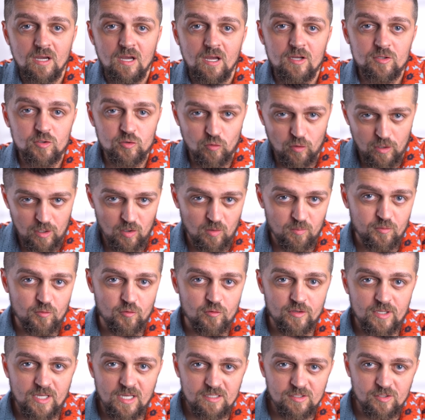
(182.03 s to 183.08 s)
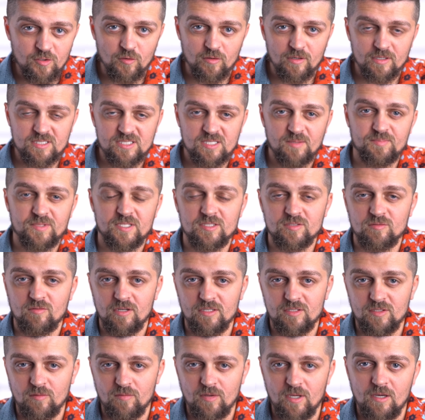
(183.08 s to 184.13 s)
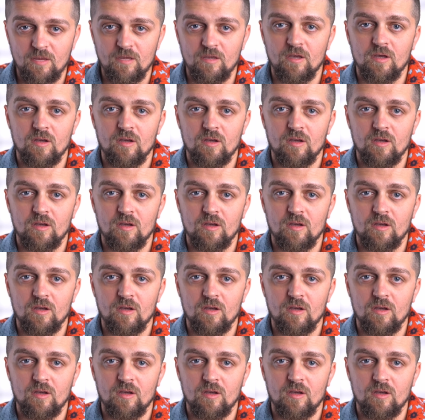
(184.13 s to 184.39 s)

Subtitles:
to help create your acceptance criteria.